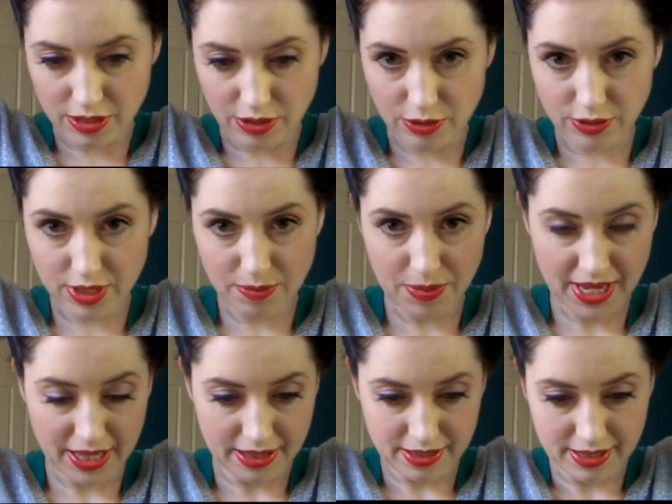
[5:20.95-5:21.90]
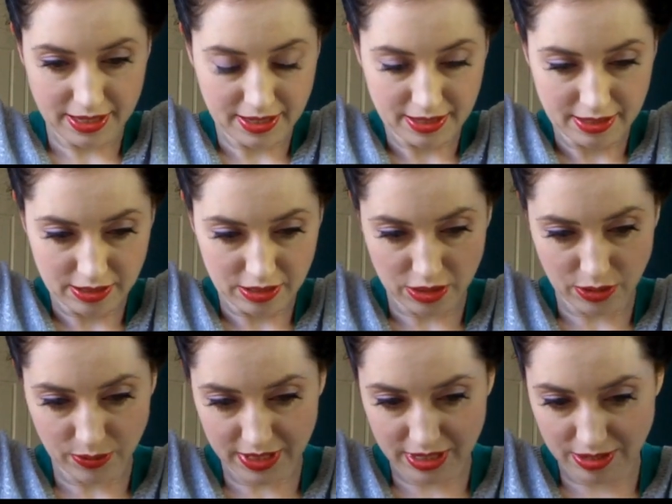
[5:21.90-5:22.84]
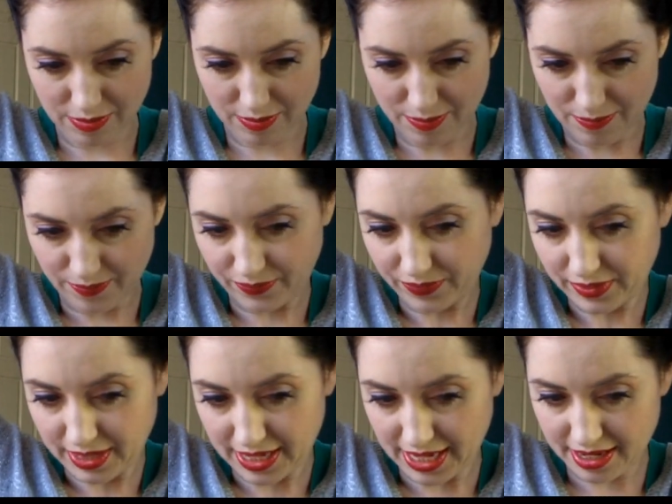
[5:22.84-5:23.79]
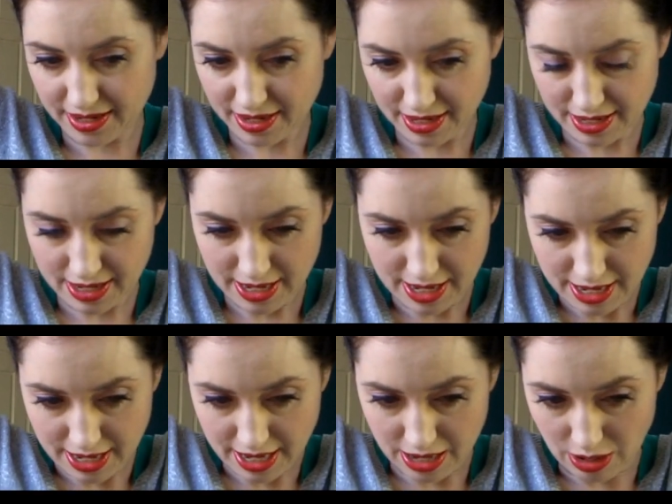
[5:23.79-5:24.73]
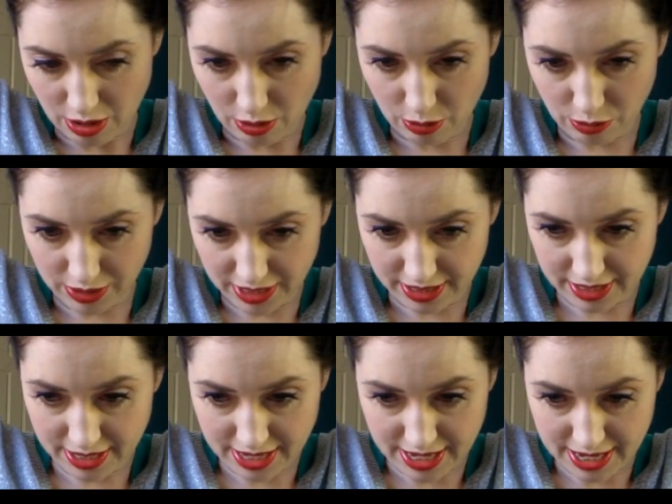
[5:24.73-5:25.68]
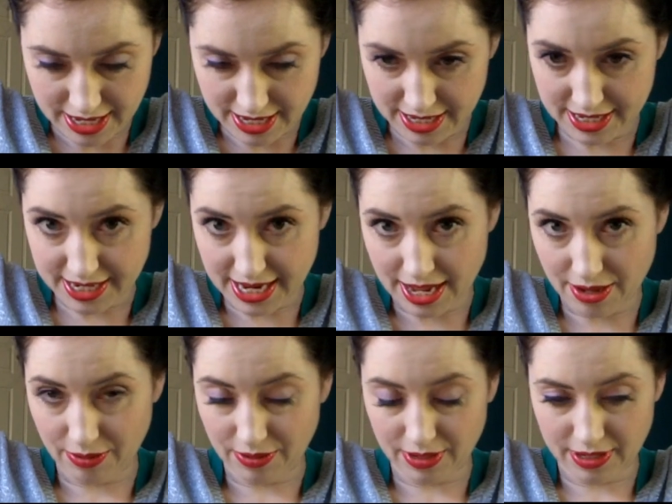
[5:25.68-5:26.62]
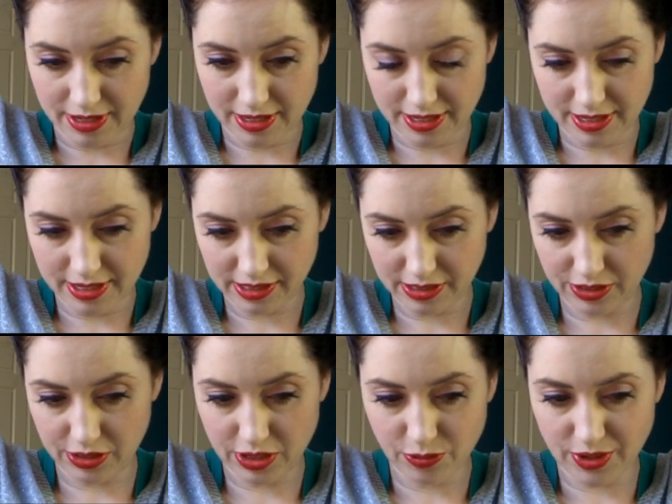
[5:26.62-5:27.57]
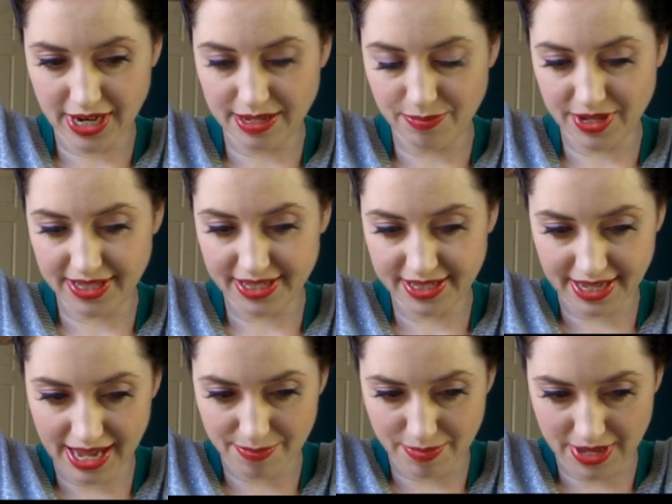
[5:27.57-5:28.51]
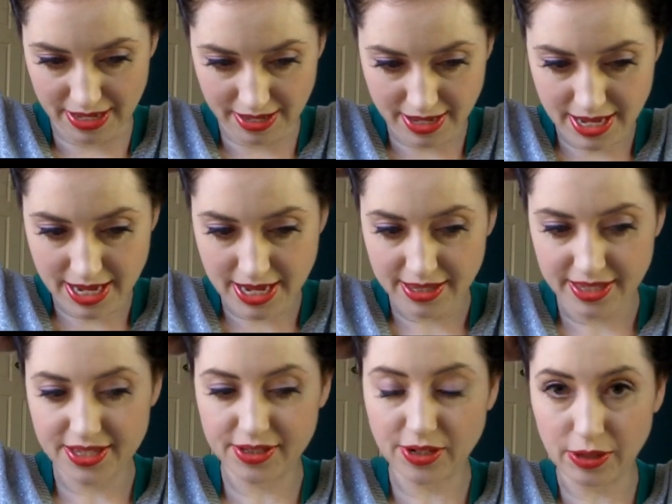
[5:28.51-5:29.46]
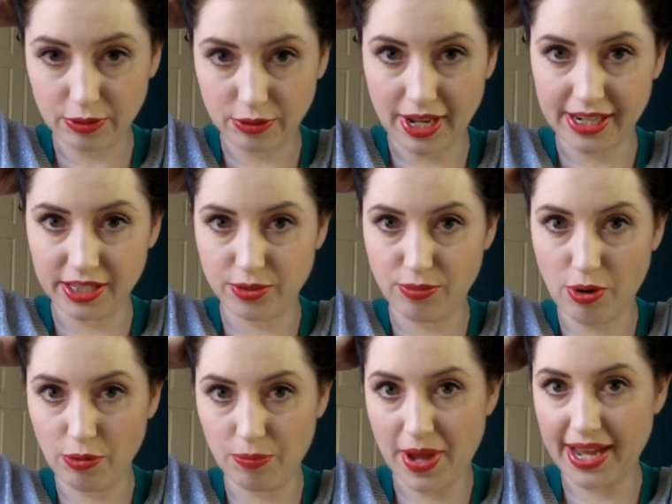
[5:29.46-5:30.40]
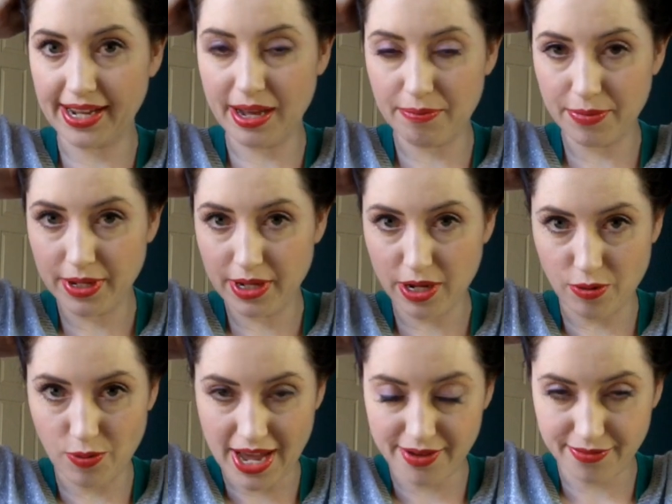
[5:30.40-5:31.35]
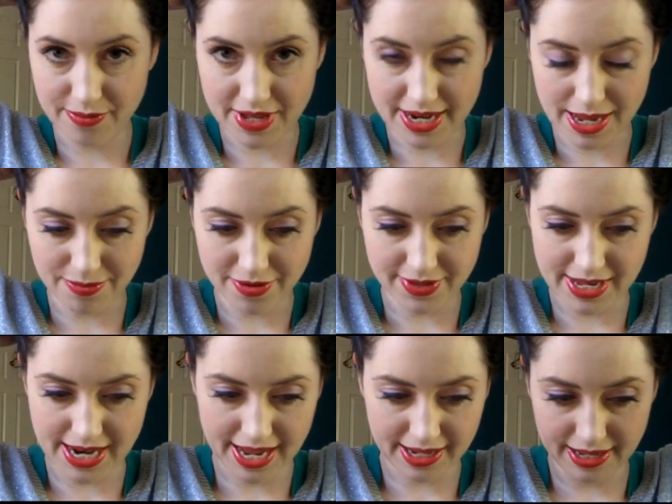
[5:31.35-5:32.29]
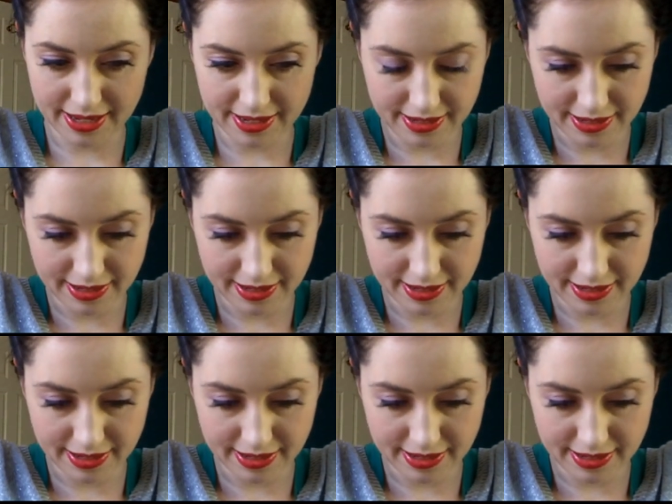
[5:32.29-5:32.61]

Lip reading: use the pins to twist it in and hold it down, because you don't want any bits escaping. This has got to look like it's rolled back up away from the nape of the neck.